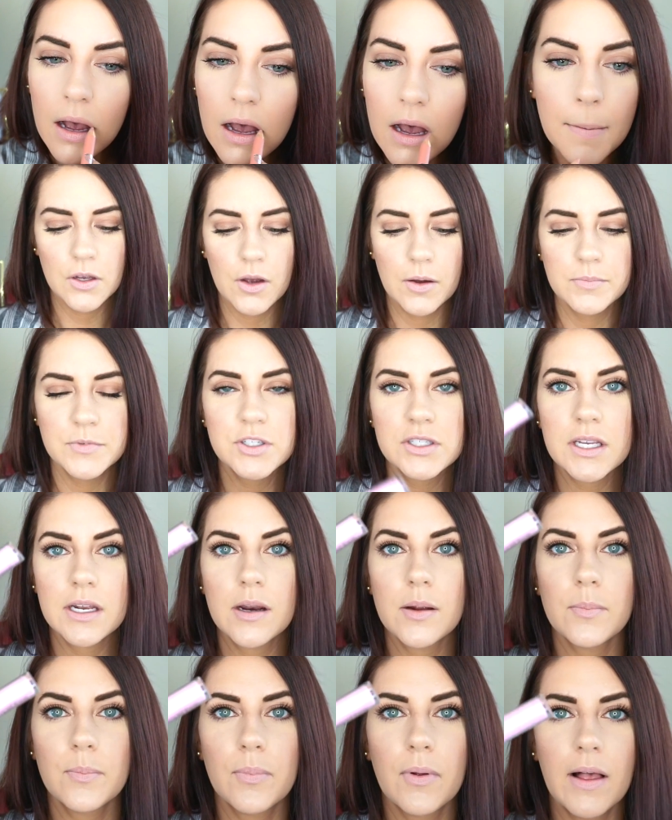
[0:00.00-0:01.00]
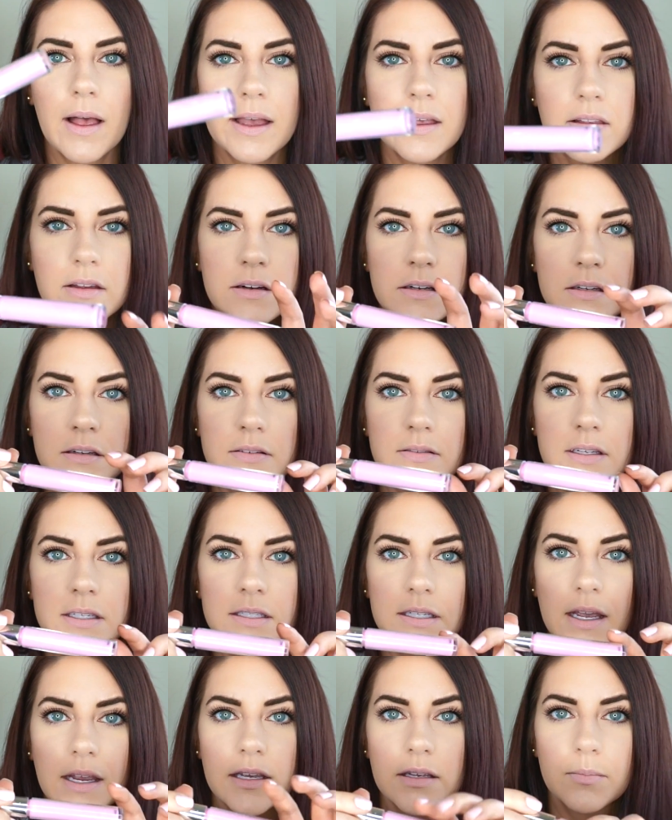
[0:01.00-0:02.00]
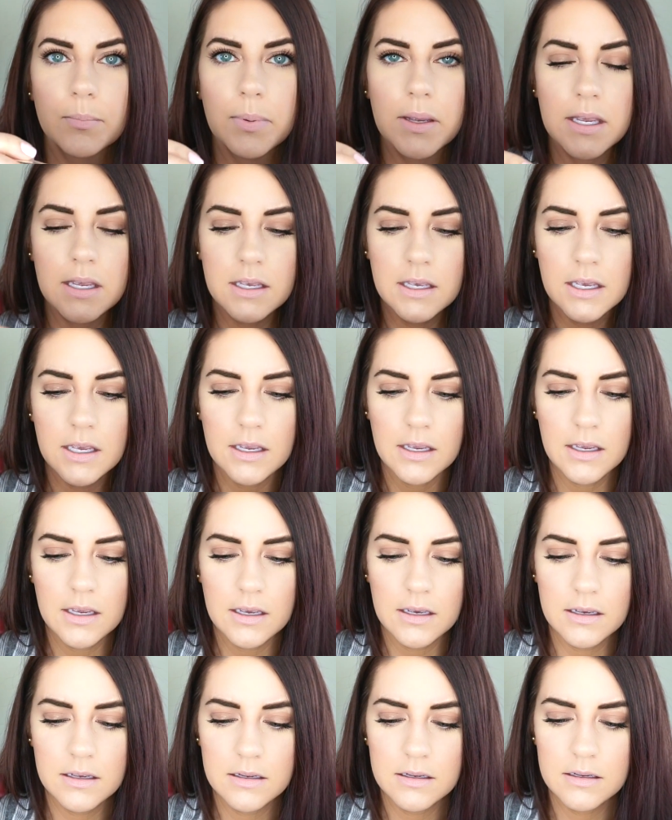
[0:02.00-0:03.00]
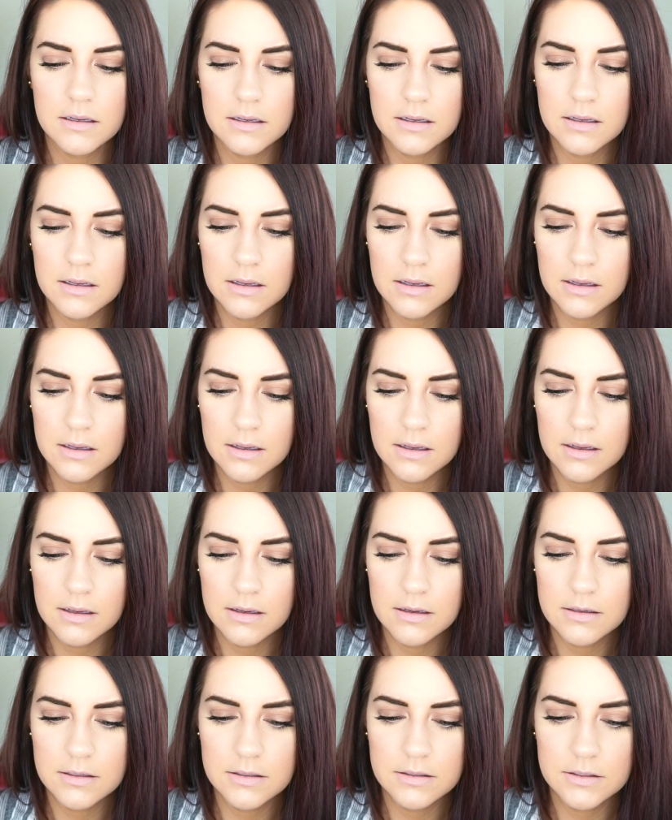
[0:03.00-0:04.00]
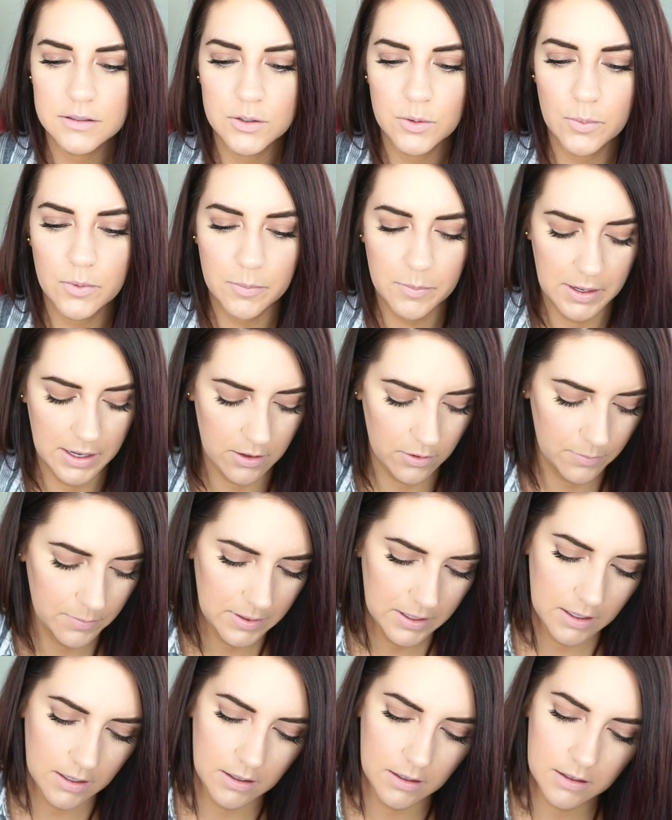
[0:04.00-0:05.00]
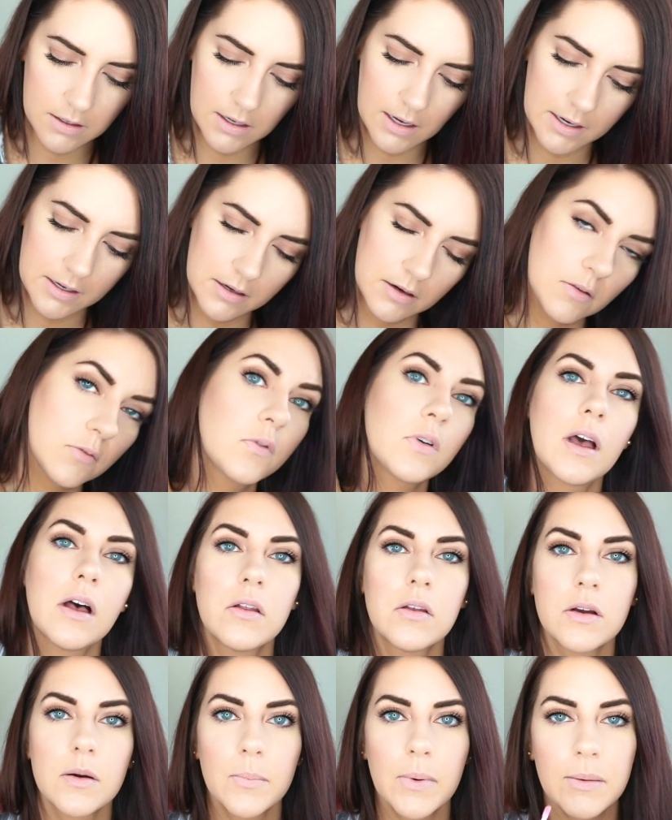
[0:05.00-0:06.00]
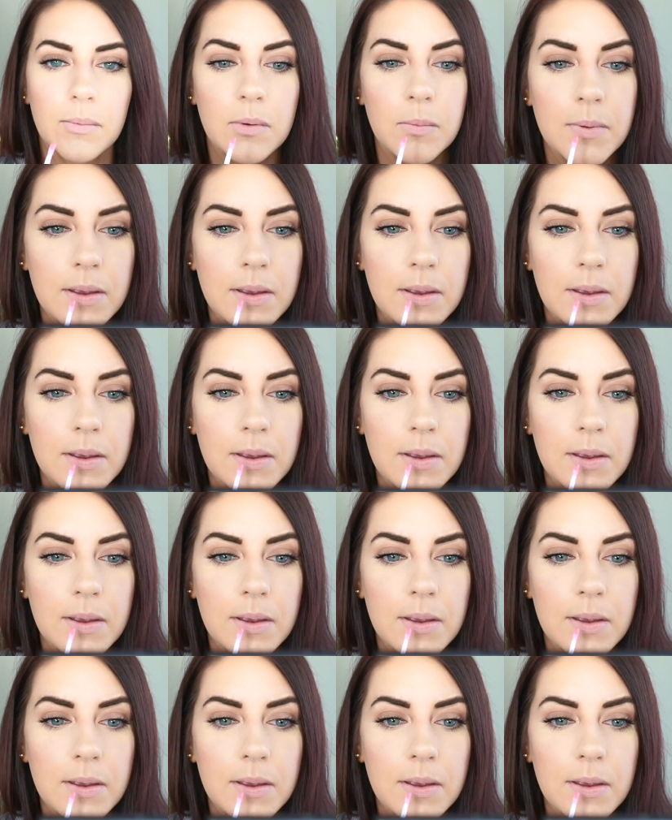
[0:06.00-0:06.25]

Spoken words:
So I'm just gonna apply a little of this like pinky, super pale pink kind of color, baby